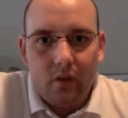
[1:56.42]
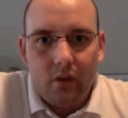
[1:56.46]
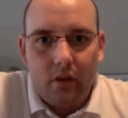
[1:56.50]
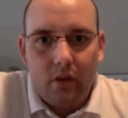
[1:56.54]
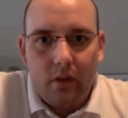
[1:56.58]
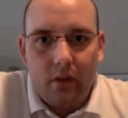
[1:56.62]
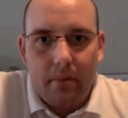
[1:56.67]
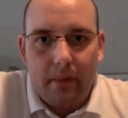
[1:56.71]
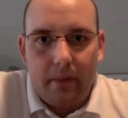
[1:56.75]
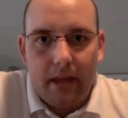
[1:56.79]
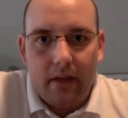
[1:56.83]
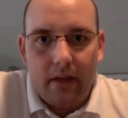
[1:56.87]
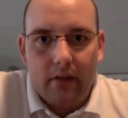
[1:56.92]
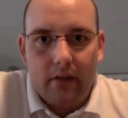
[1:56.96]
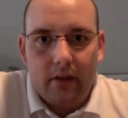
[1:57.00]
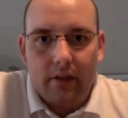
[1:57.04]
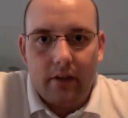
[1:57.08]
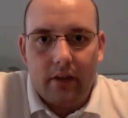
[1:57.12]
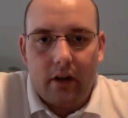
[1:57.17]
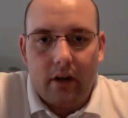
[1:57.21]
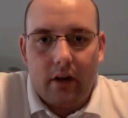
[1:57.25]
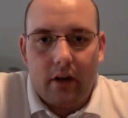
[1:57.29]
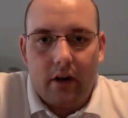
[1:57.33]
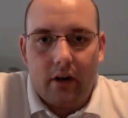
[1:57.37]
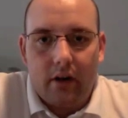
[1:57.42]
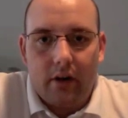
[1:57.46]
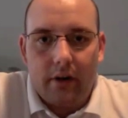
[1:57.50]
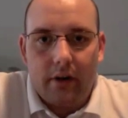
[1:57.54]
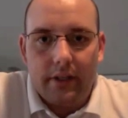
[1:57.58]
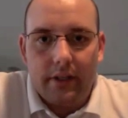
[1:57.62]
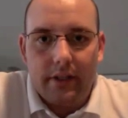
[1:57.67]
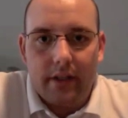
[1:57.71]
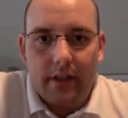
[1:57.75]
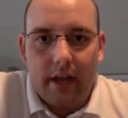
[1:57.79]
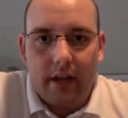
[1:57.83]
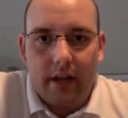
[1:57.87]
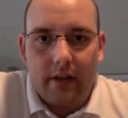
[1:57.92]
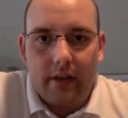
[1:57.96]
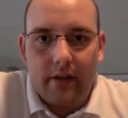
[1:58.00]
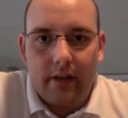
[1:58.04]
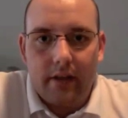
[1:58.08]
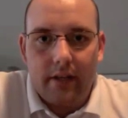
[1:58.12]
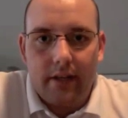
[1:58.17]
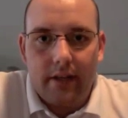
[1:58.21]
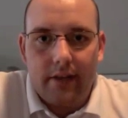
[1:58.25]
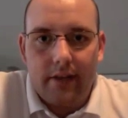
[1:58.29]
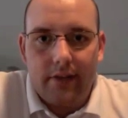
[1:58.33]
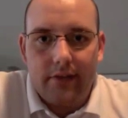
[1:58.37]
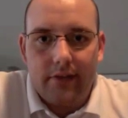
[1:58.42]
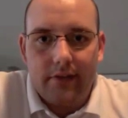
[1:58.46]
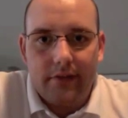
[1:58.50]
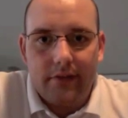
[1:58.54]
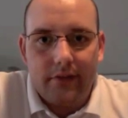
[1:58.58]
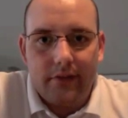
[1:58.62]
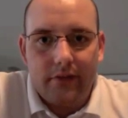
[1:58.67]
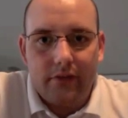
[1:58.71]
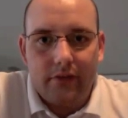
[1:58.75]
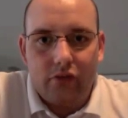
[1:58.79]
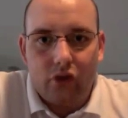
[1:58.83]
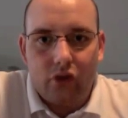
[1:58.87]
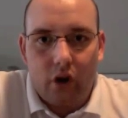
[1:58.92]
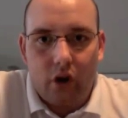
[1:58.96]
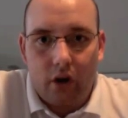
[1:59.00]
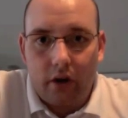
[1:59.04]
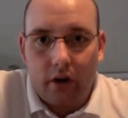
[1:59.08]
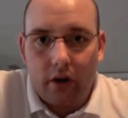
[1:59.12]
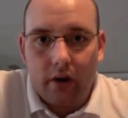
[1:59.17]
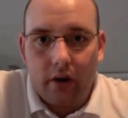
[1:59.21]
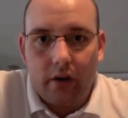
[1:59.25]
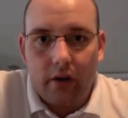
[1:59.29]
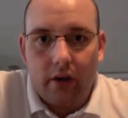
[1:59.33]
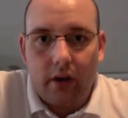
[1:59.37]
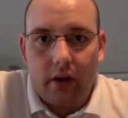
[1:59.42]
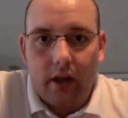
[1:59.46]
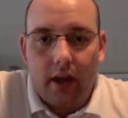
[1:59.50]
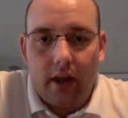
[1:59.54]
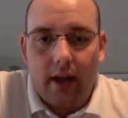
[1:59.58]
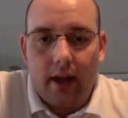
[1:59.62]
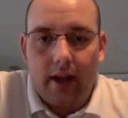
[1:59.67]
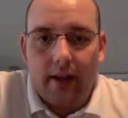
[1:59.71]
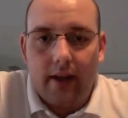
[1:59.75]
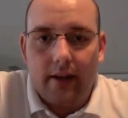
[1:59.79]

Mail on OS X is junk and